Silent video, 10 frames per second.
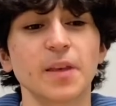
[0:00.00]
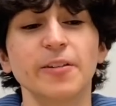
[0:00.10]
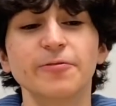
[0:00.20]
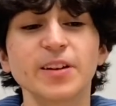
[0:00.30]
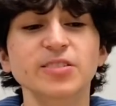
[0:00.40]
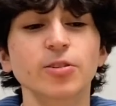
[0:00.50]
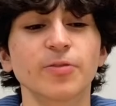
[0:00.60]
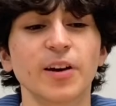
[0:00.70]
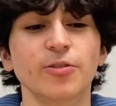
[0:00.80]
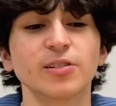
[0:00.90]
In fiscal
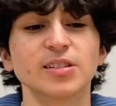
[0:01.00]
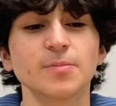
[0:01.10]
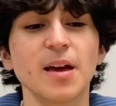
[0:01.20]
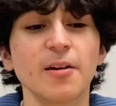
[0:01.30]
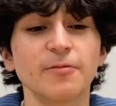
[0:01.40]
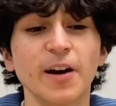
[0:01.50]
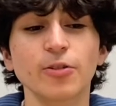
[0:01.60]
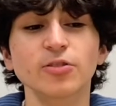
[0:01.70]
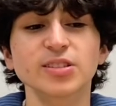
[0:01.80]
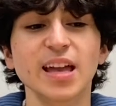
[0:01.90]
federalism,
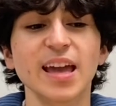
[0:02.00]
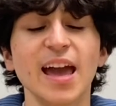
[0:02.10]
federal, state,